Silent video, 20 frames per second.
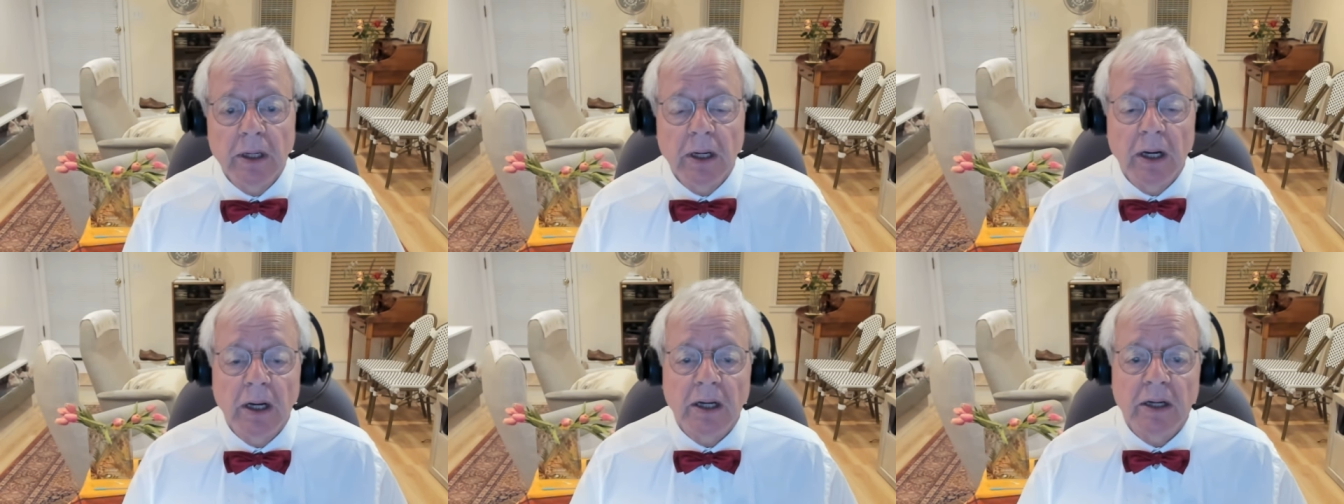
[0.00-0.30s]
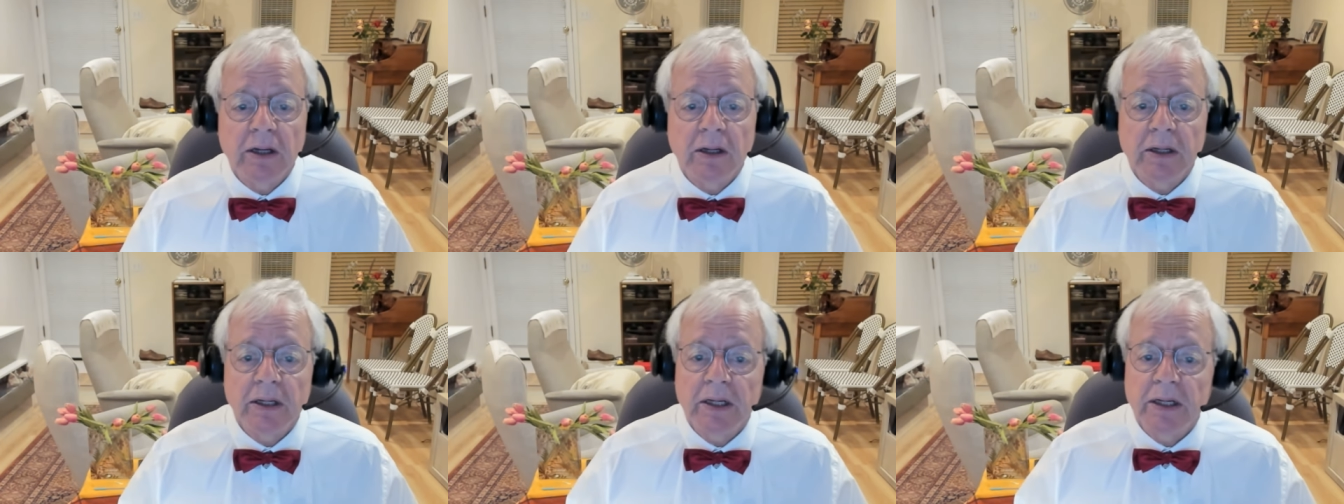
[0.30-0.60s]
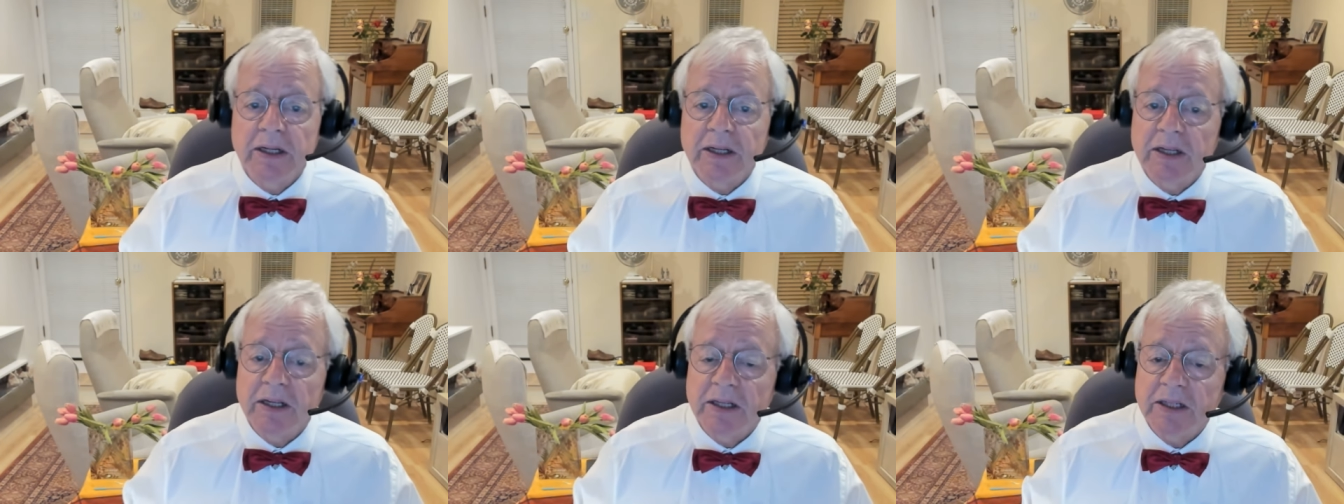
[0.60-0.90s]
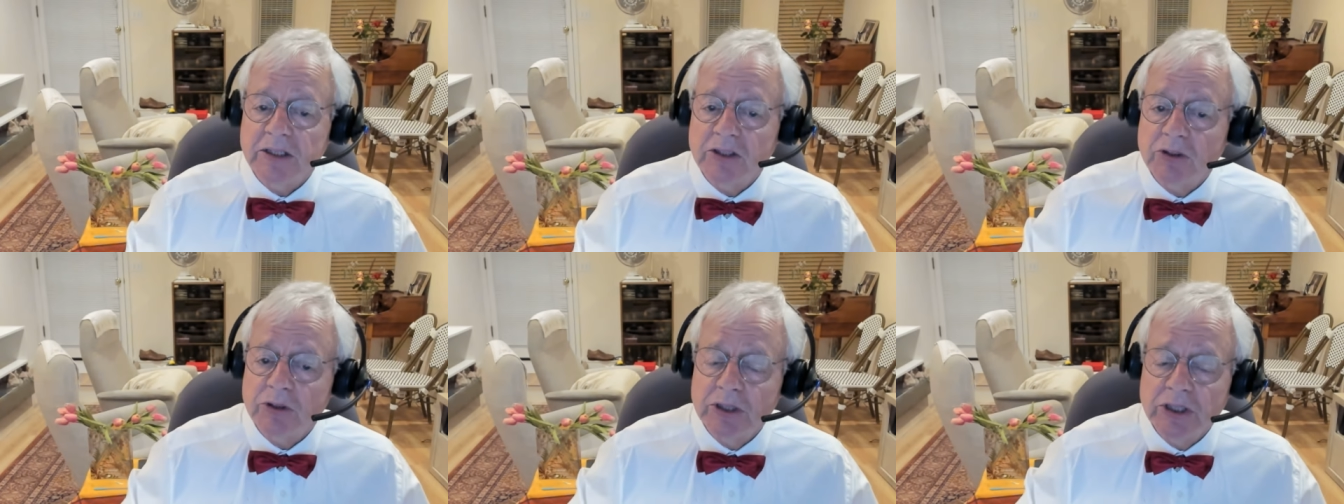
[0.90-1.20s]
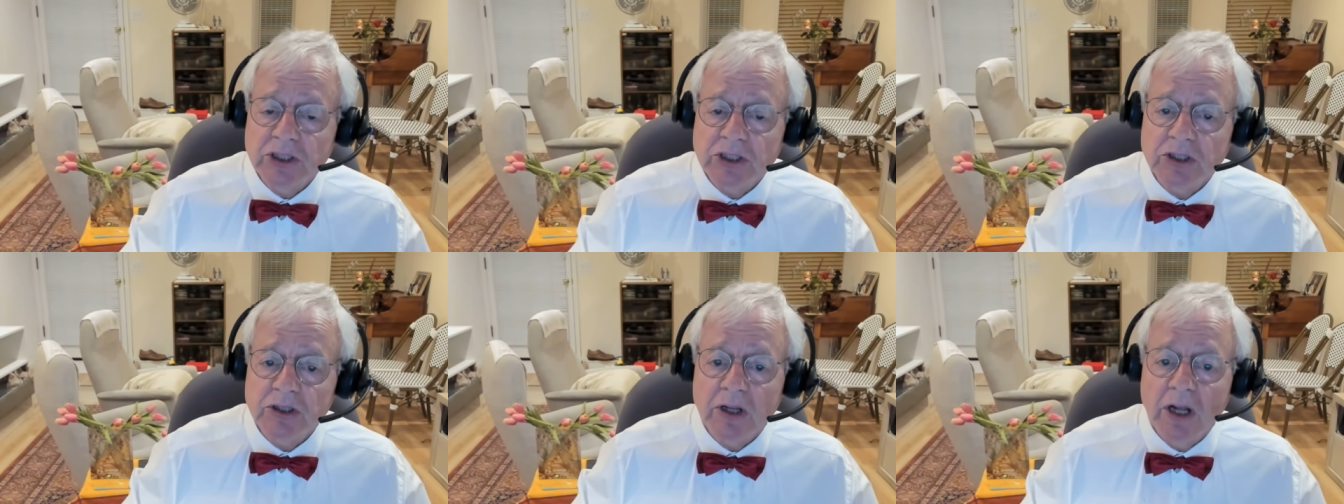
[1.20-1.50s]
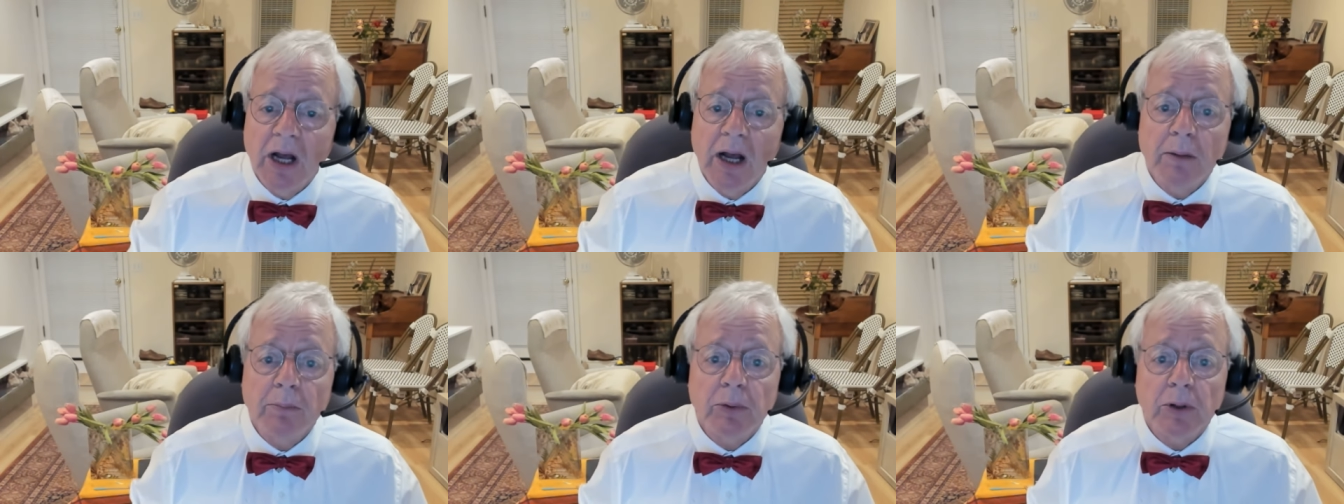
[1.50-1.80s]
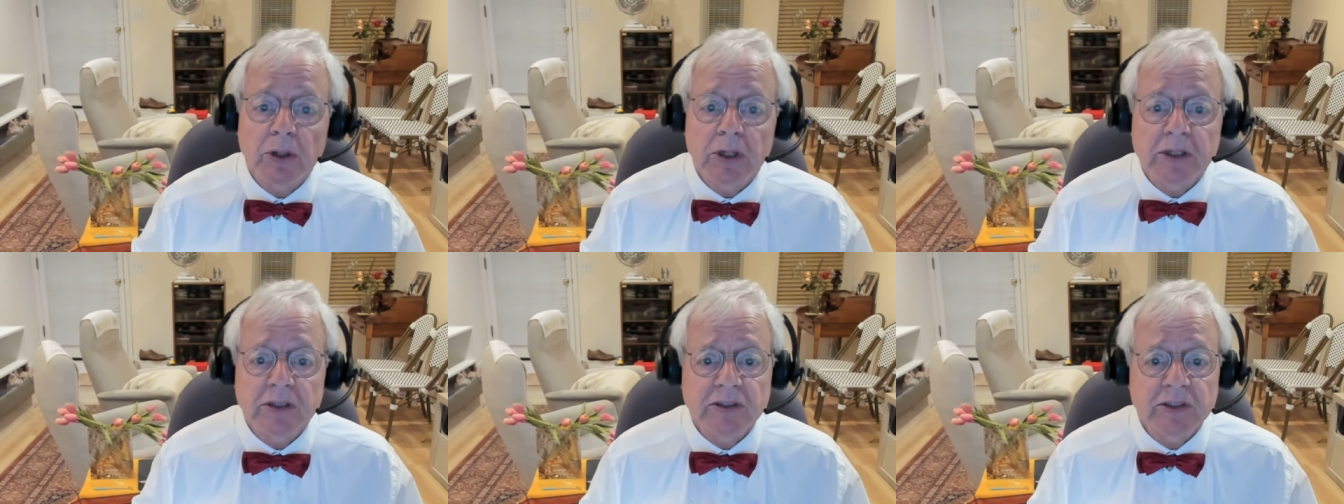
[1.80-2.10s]
uh, a, a, traditional
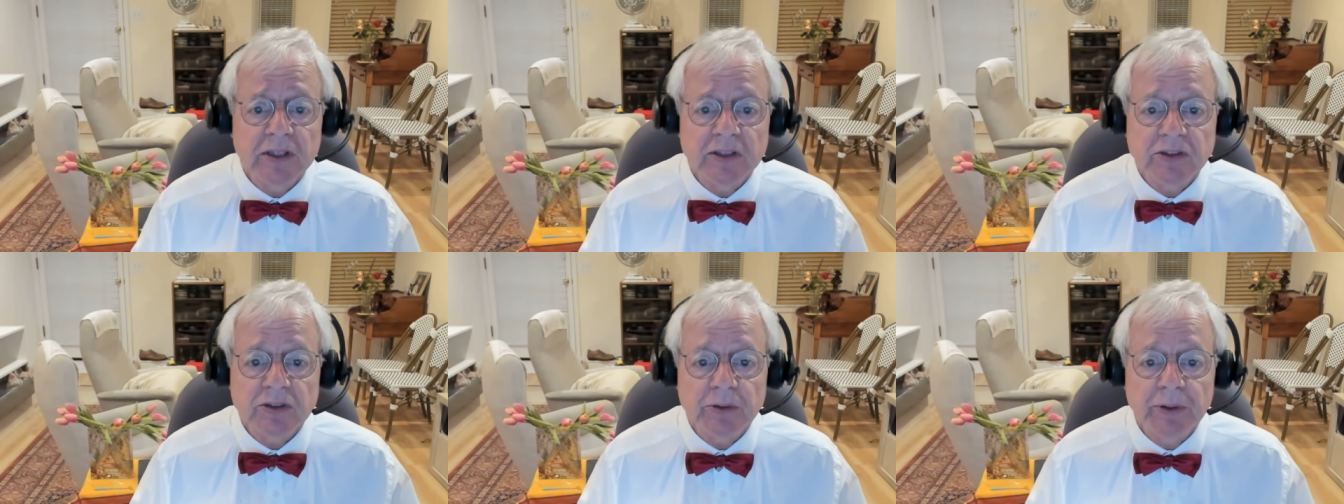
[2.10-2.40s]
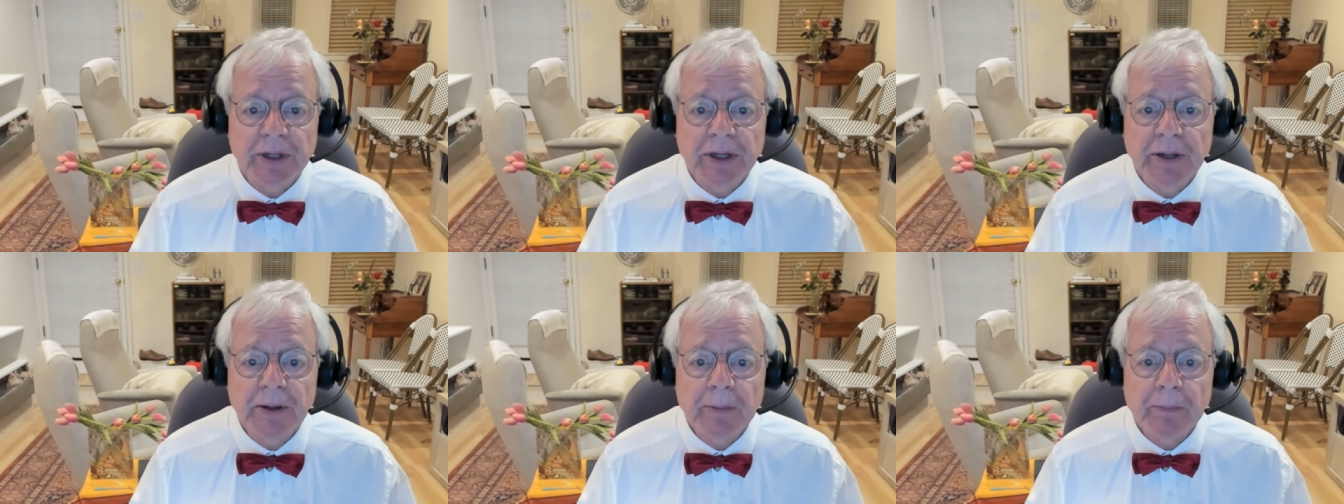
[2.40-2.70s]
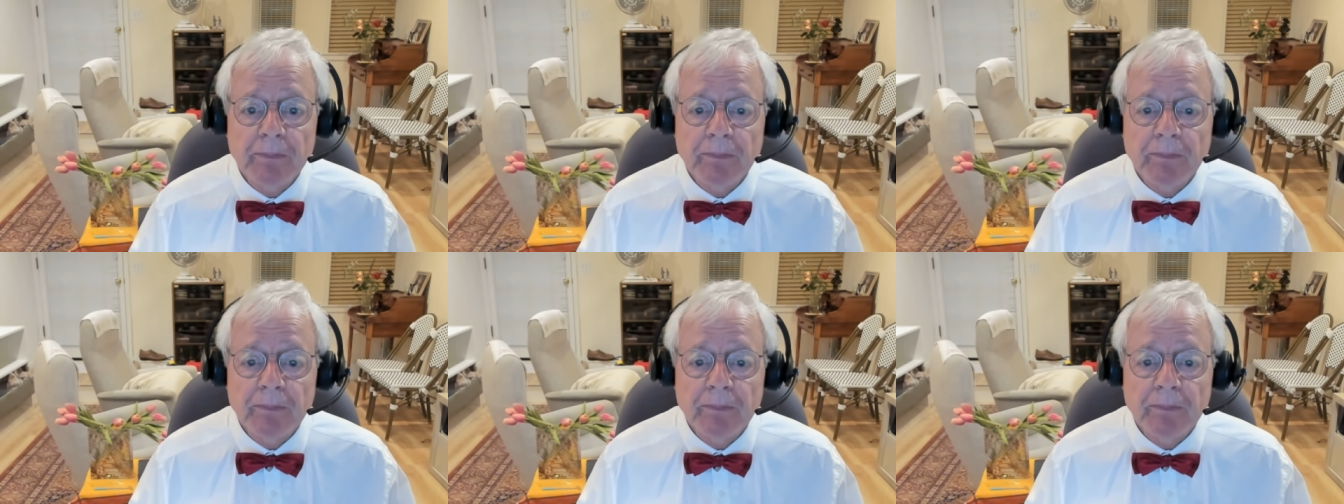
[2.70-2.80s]
hanbok accessory,